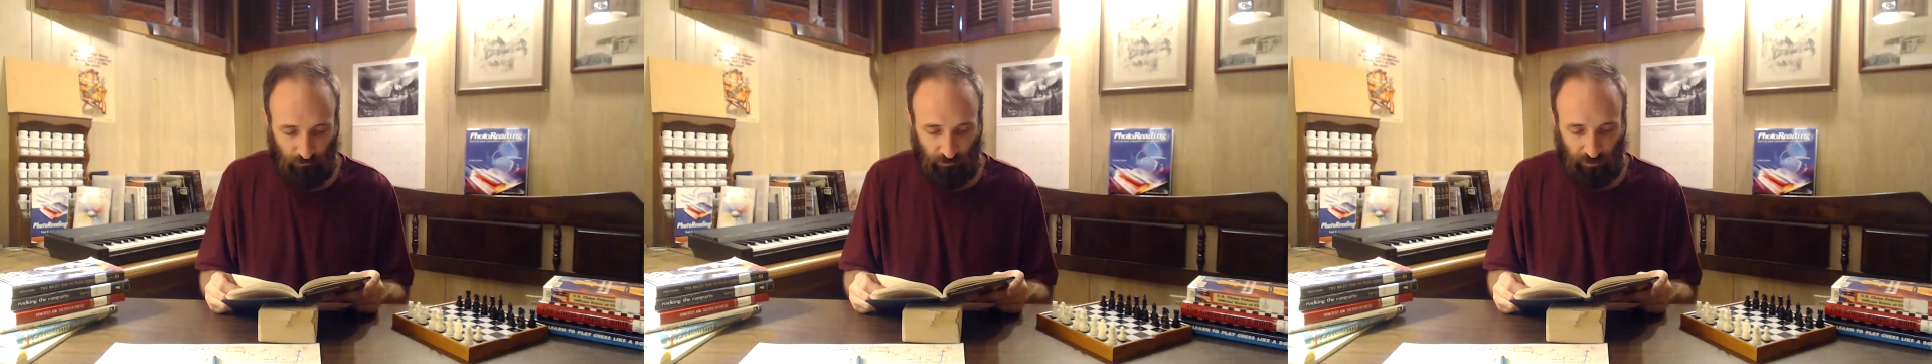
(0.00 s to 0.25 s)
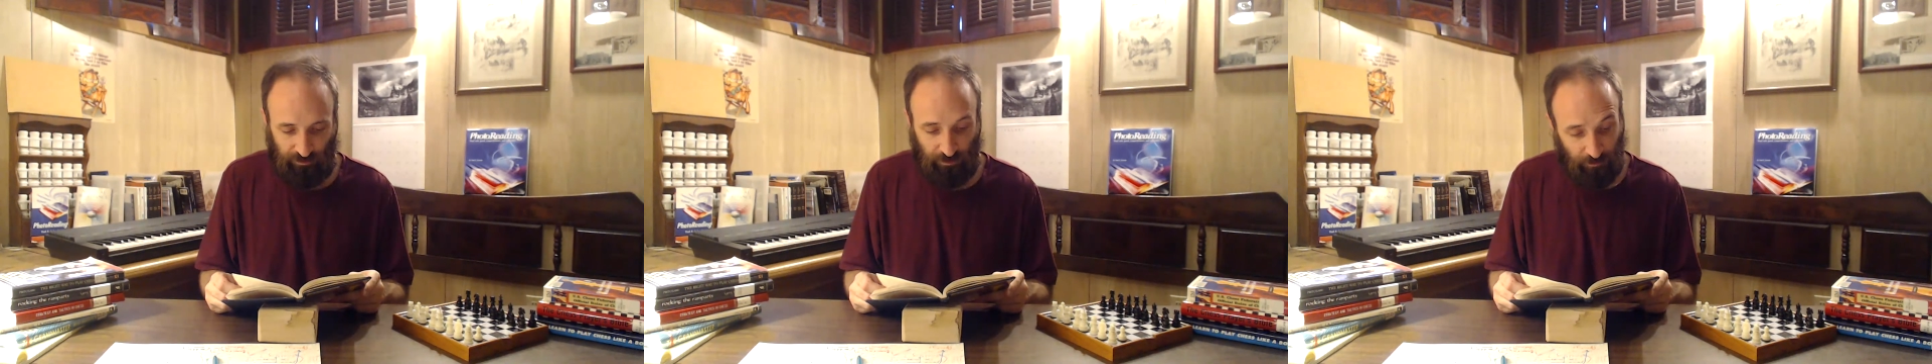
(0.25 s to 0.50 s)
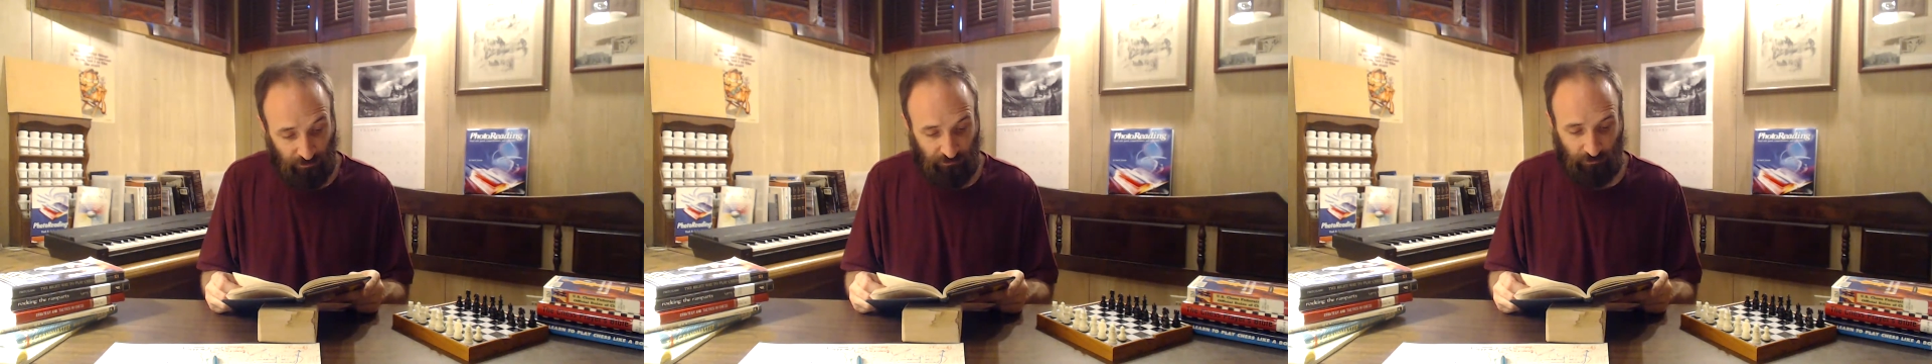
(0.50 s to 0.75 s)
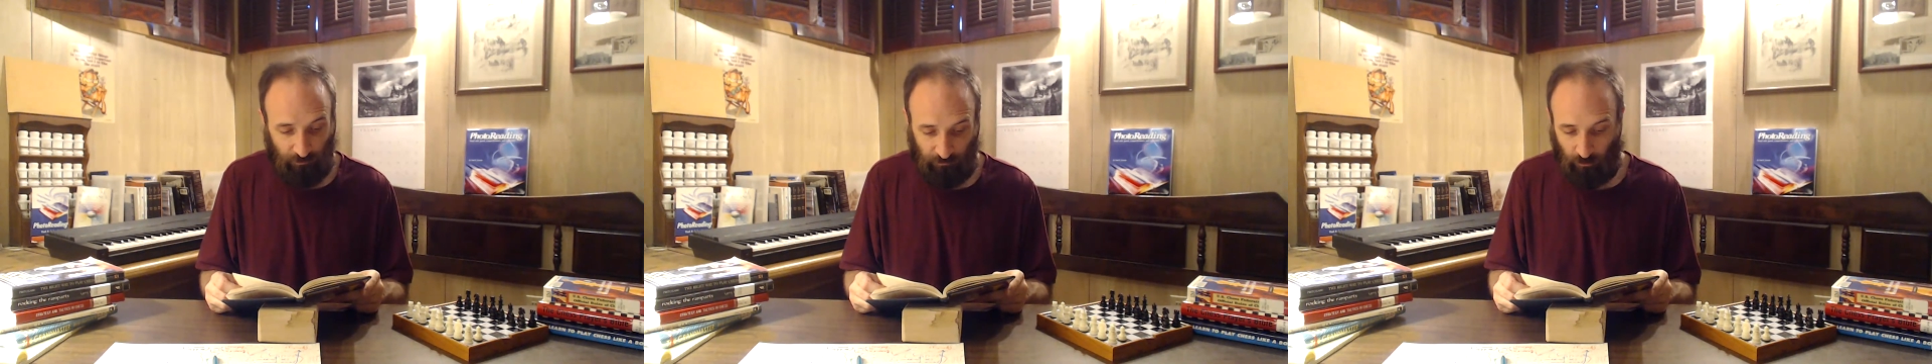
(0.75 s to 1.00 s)
Simplest
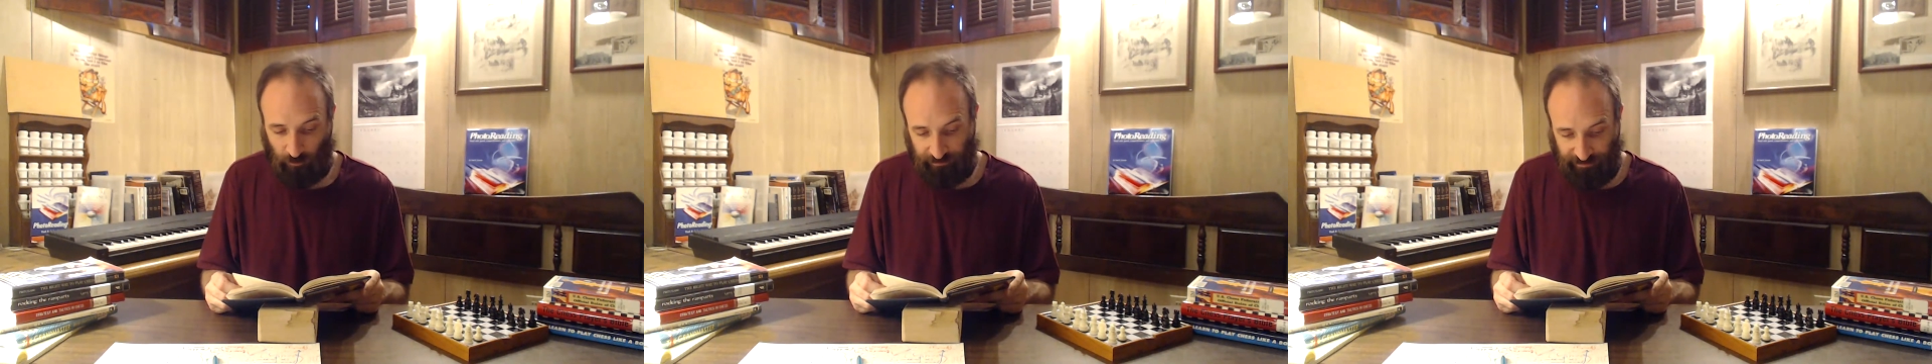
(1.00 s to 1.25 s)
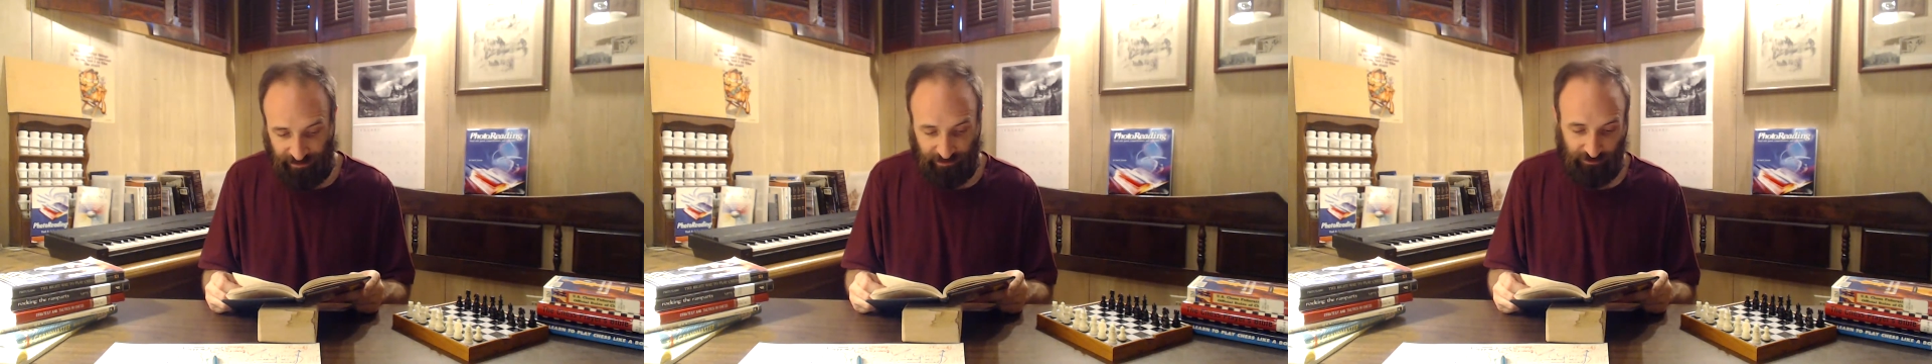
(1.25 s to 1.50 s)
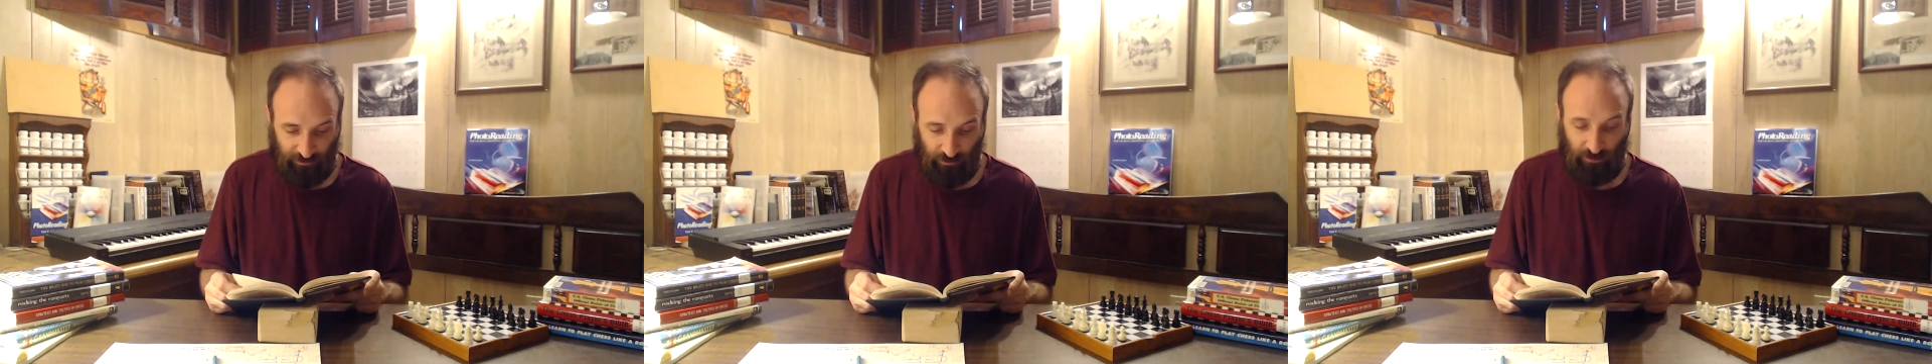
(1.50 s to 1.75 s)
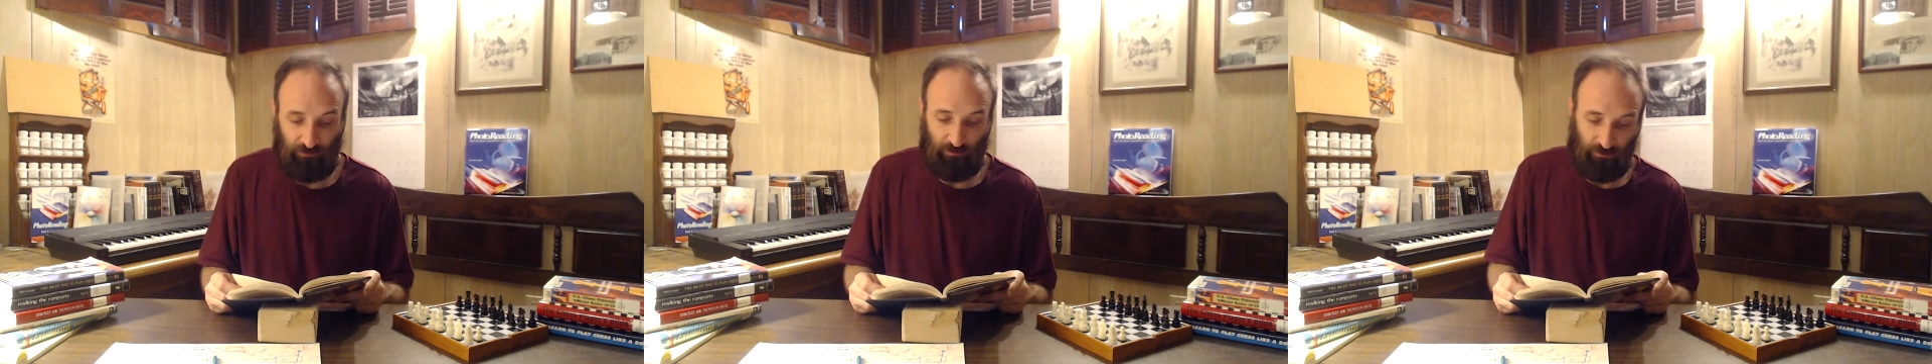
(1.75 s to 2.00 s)
form of quick attacks
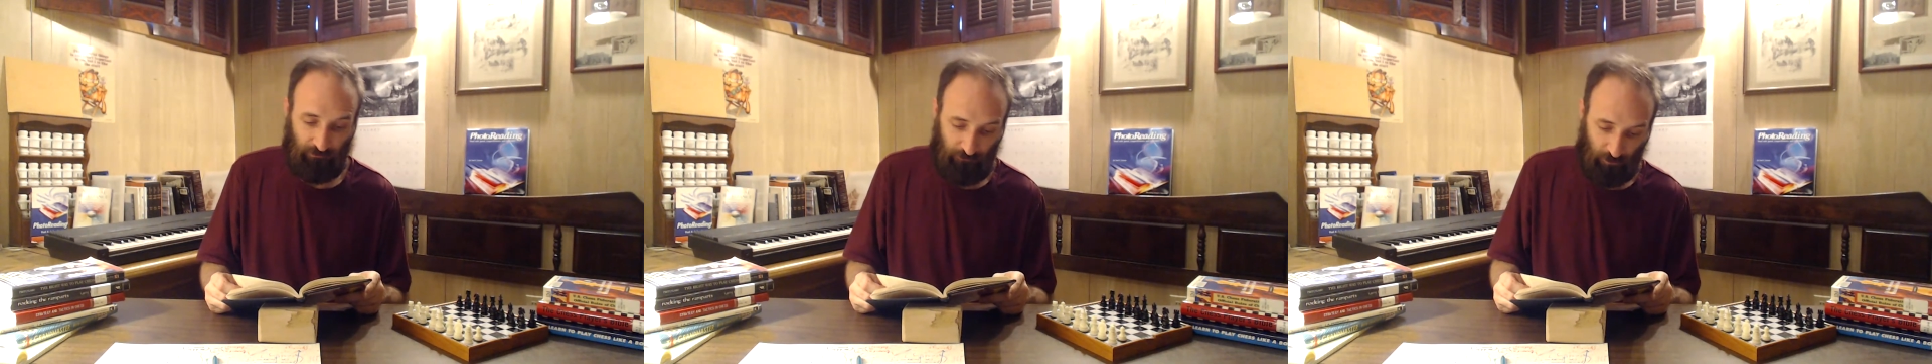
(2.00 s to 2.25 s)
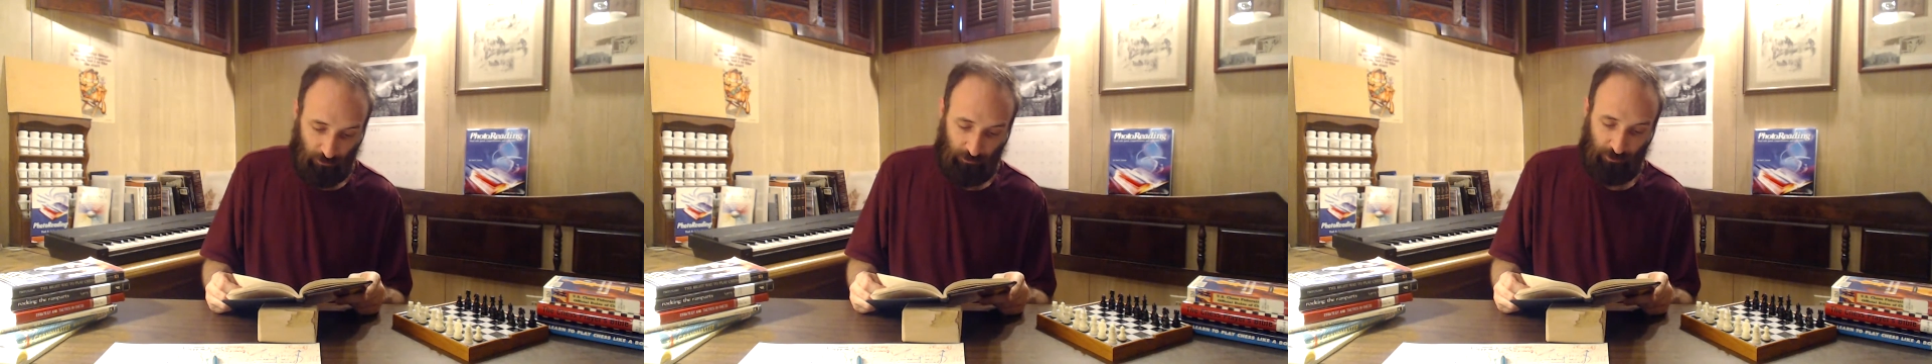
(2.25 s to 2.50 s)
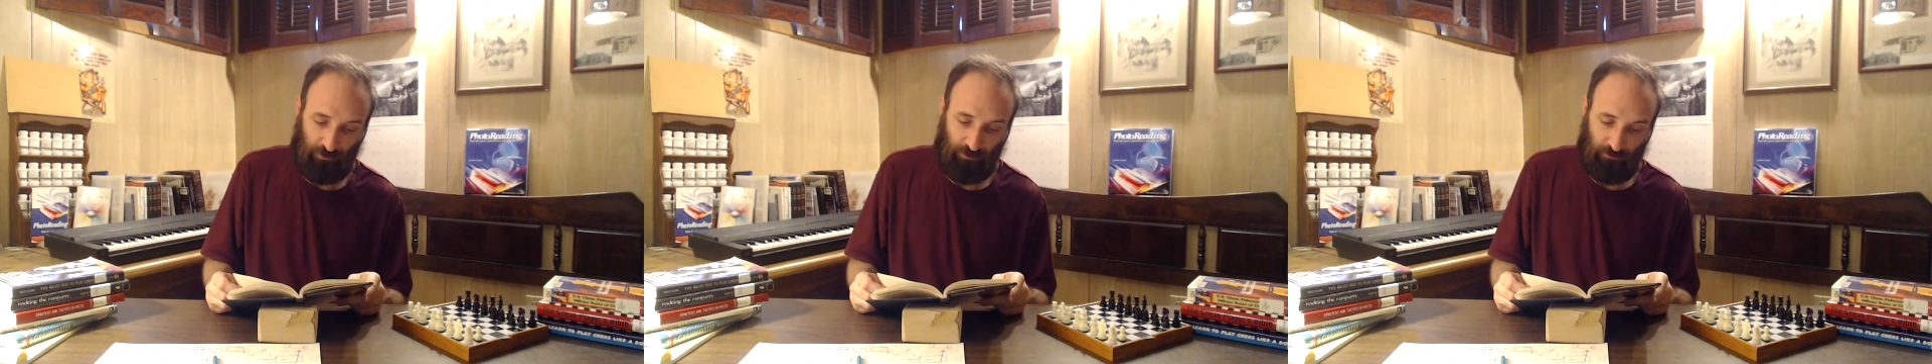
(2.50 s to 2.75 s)
with former